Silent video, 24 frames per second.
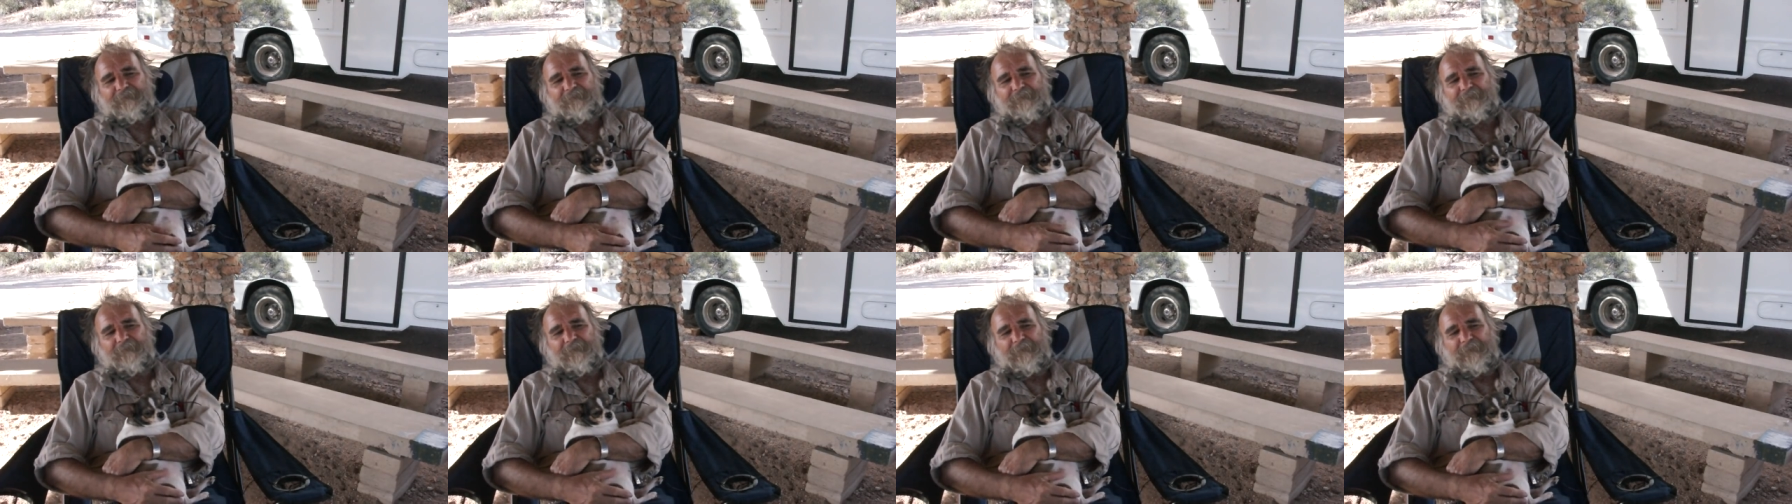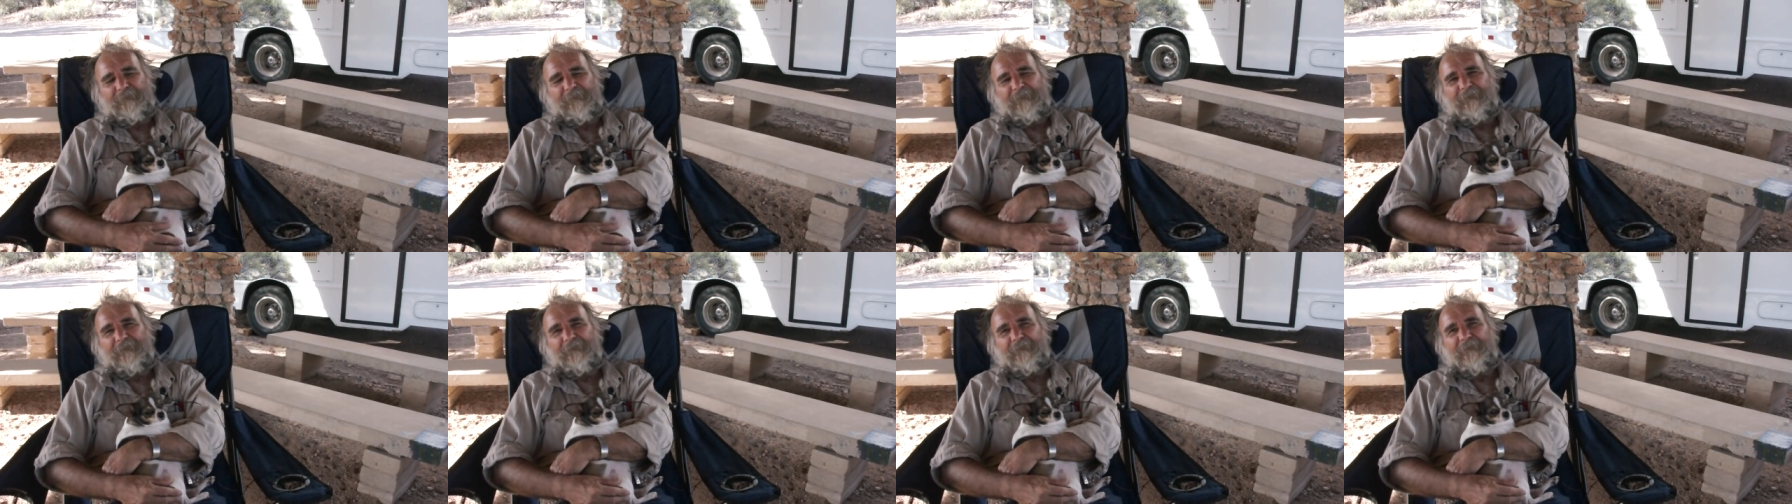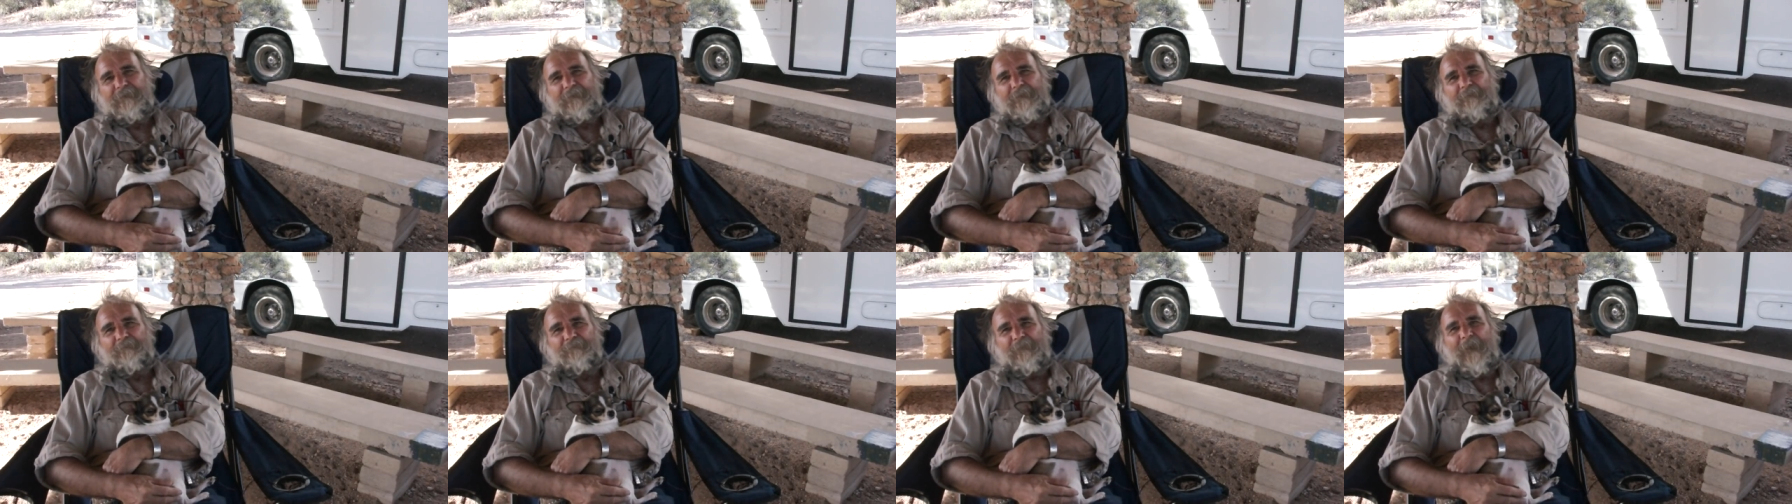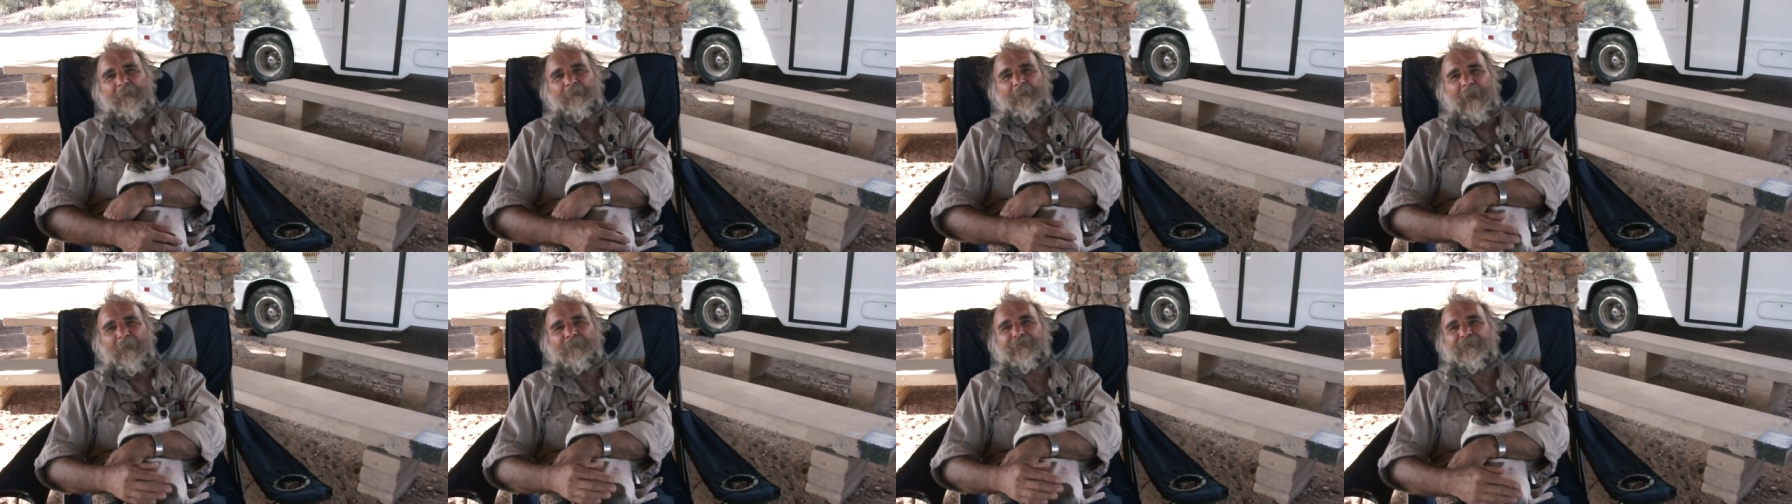So Bob's seen it too?
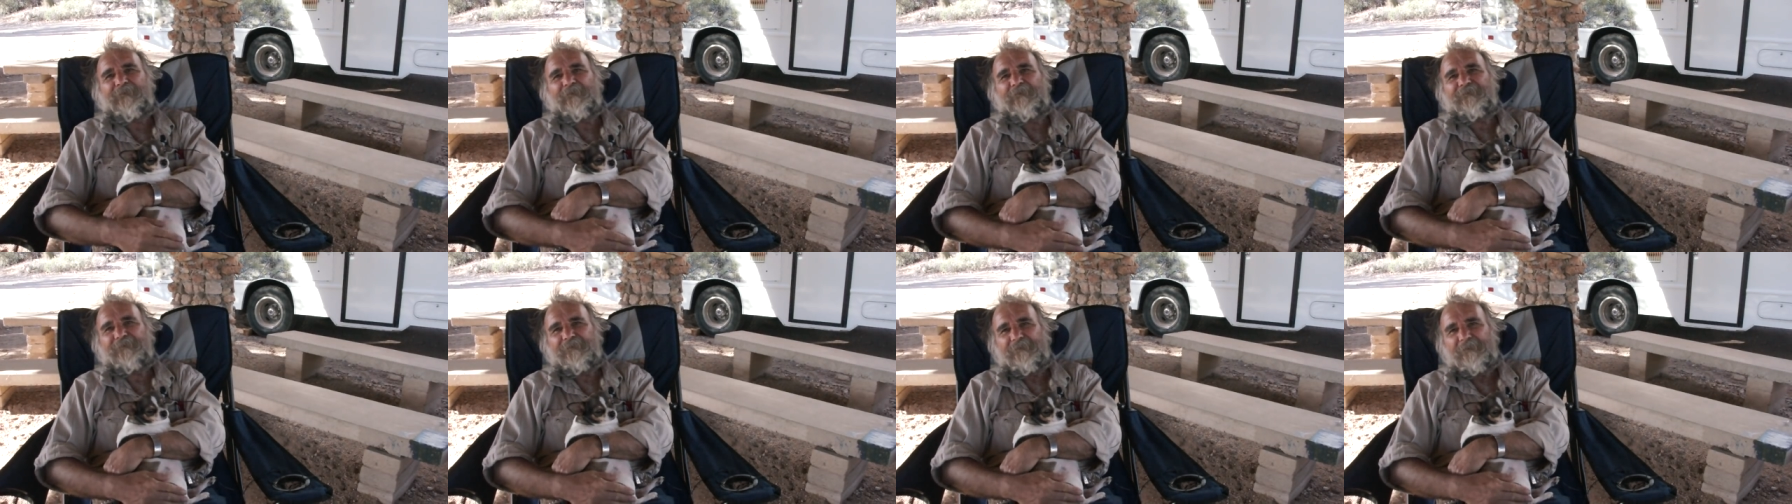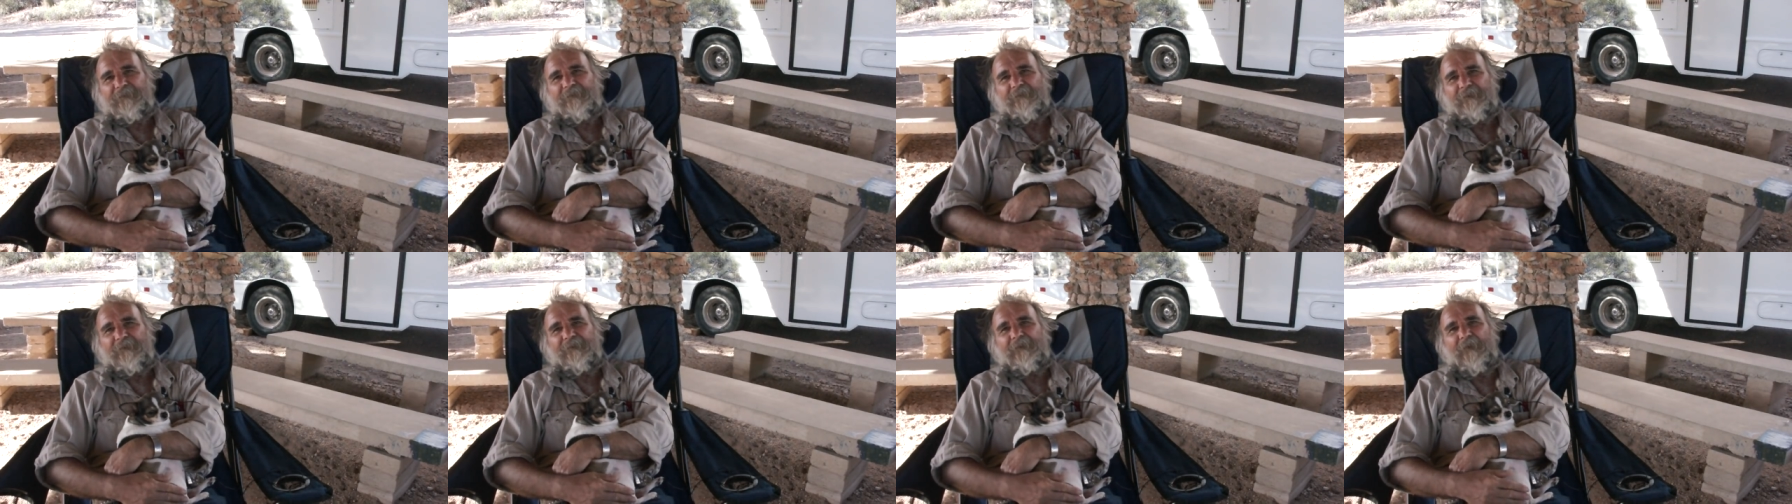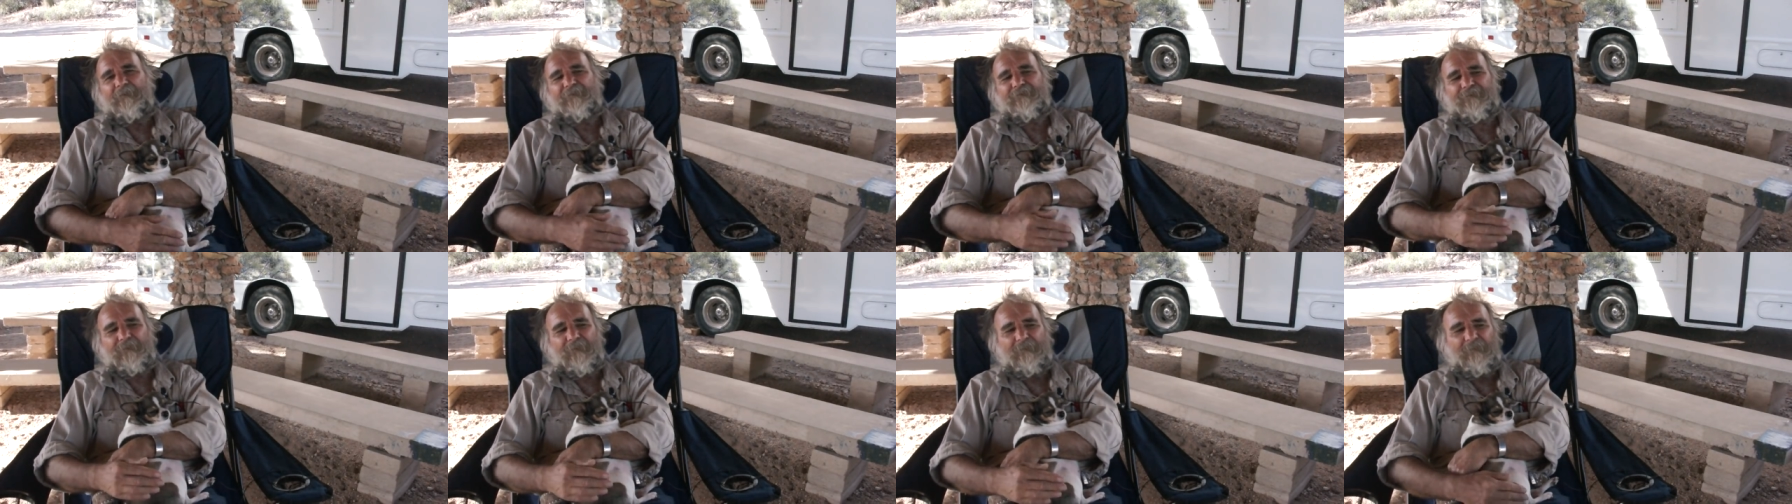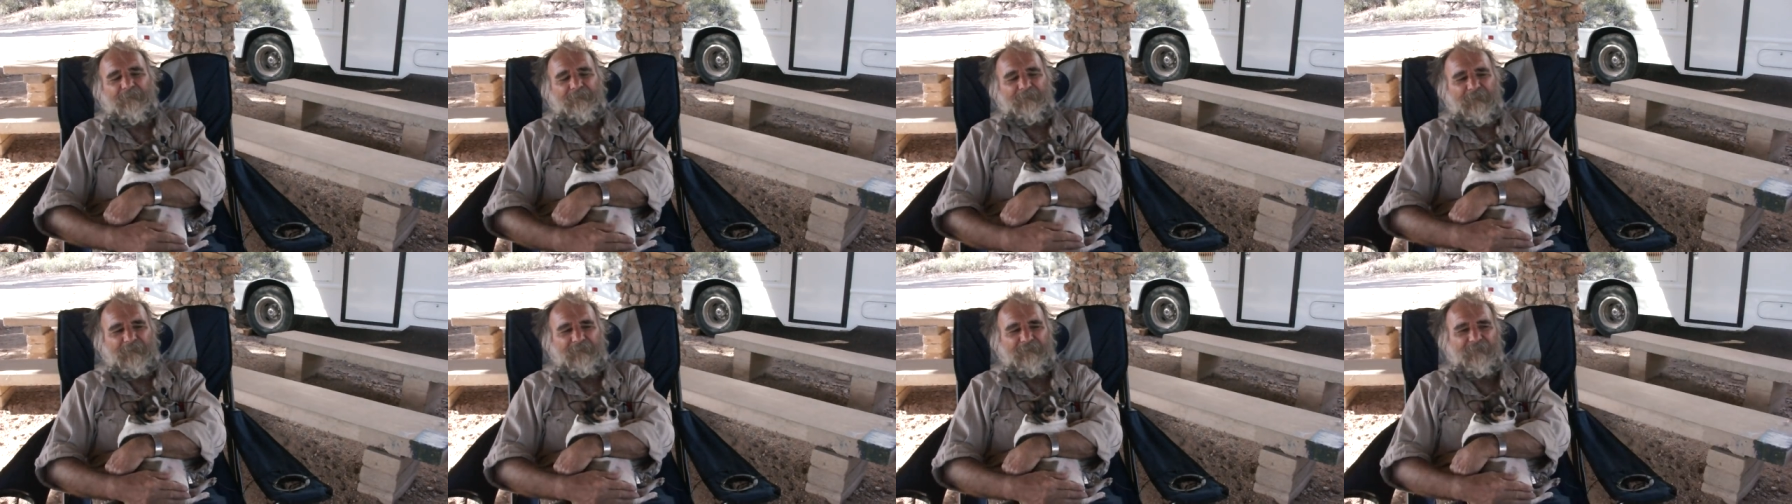Bob Abschutz, he owns
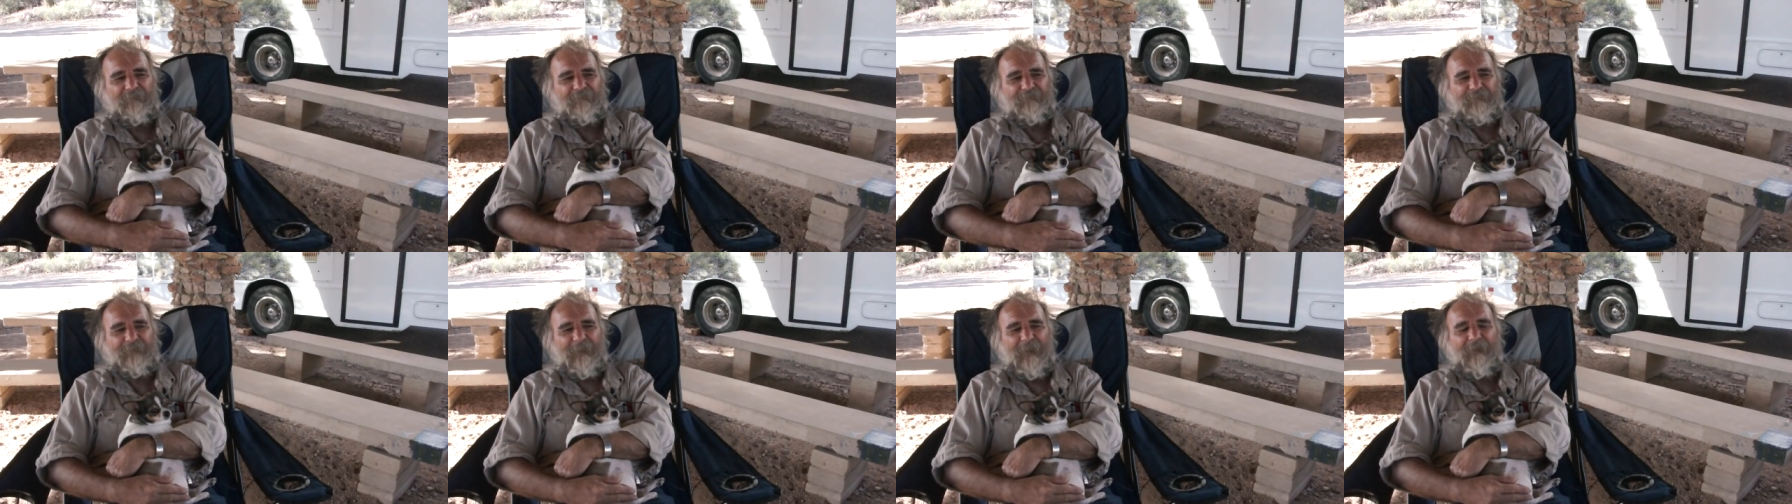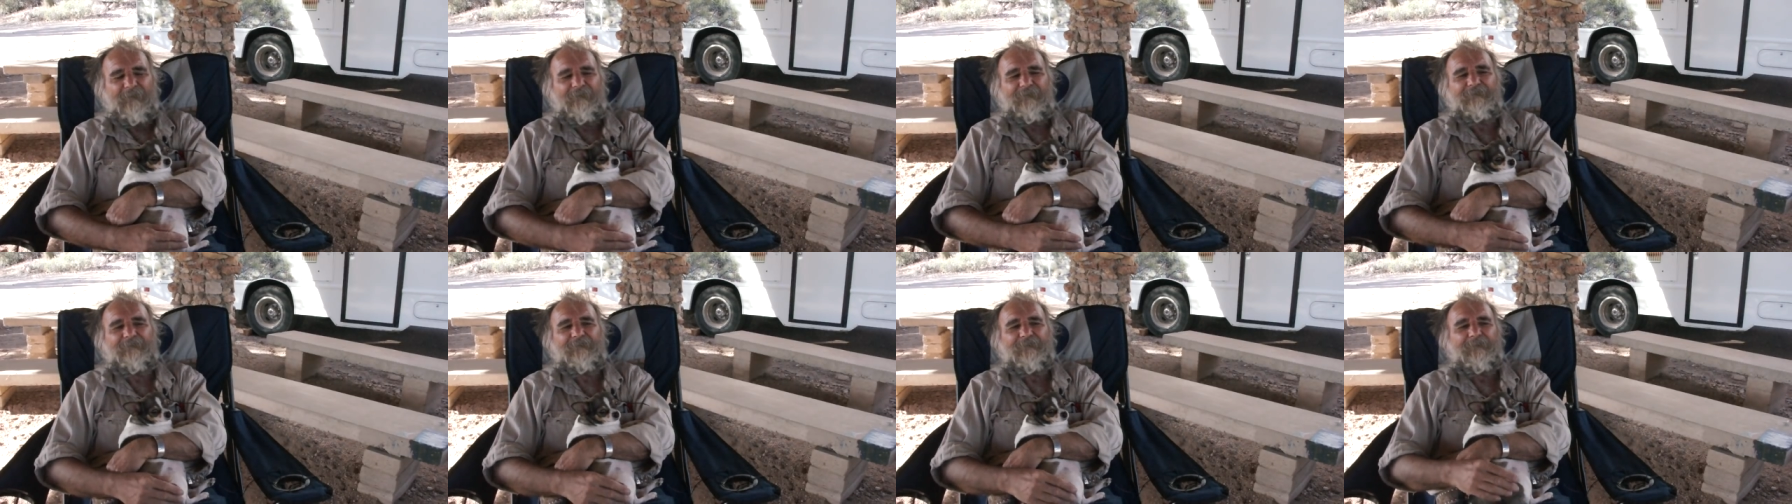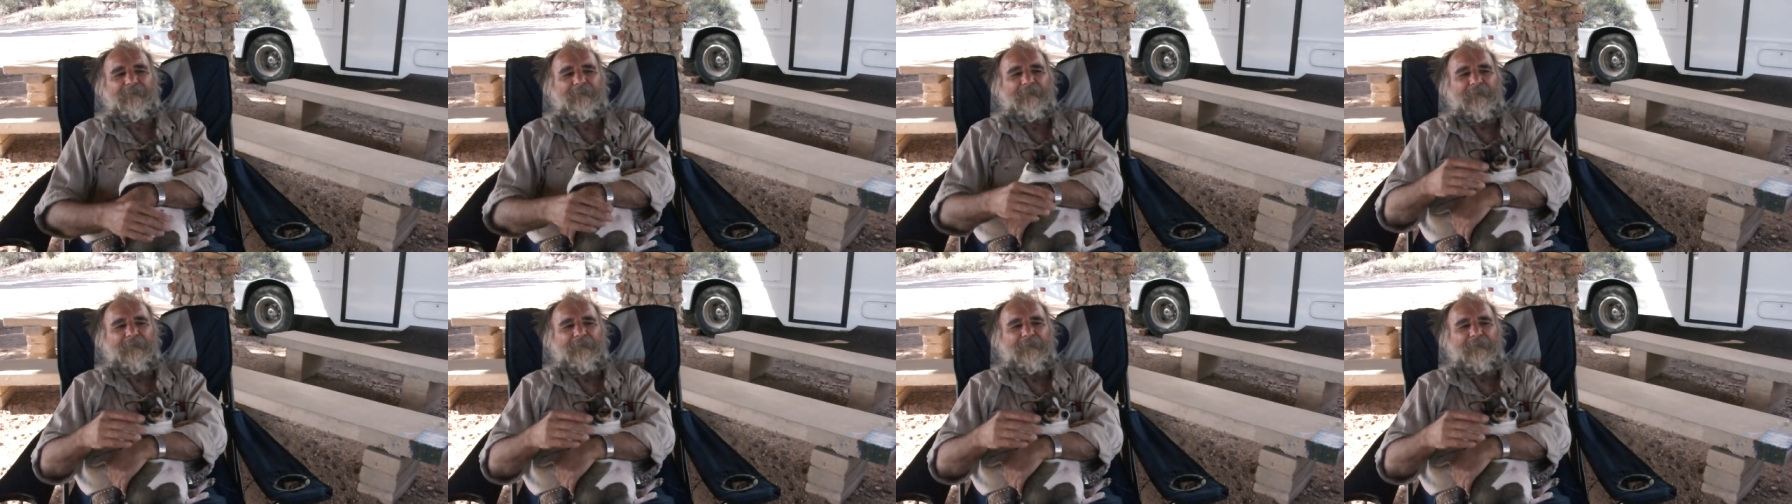Goldfield Ghost Town.